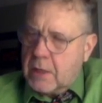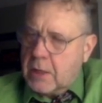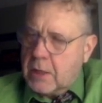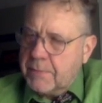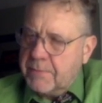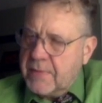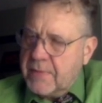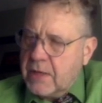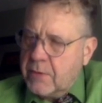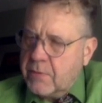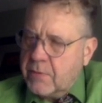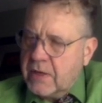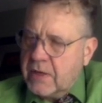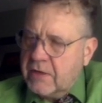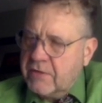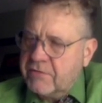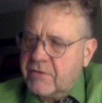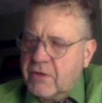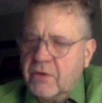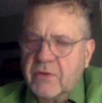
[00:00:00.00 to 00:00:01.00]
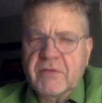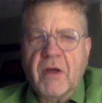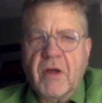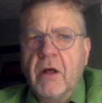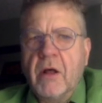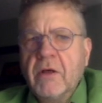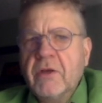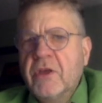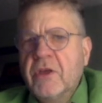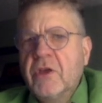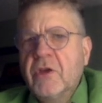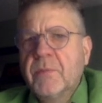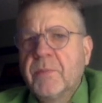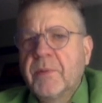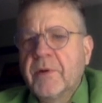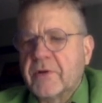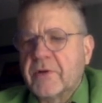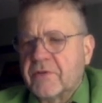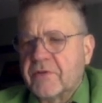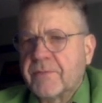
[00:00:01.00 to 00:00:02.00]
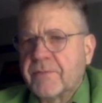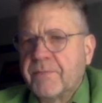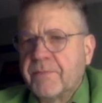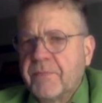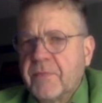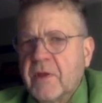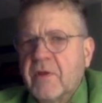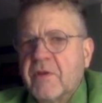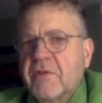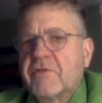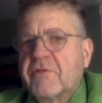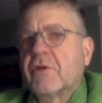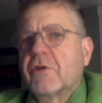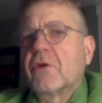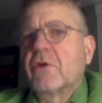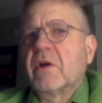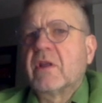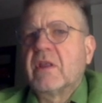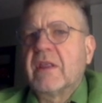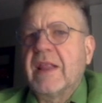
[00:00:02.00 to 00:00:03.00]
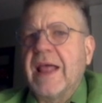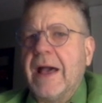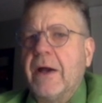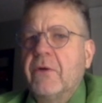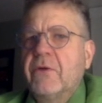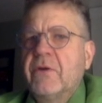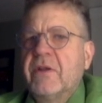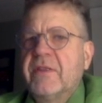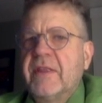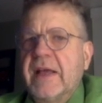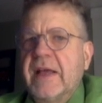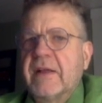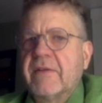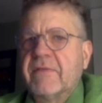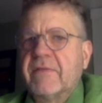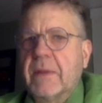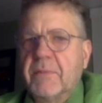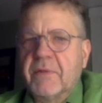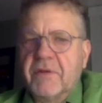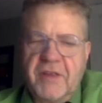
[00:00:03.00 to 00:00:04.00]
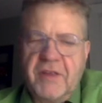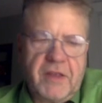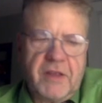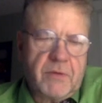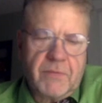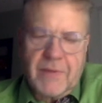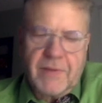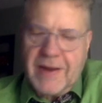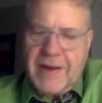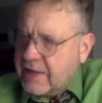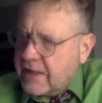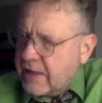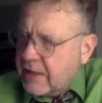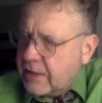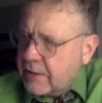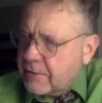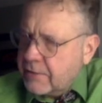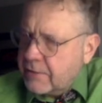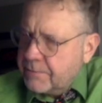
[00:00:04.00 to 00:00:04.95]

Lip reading: Anywhere else? No, it's all cube roots. So you're allowed negative numbers in the radicand.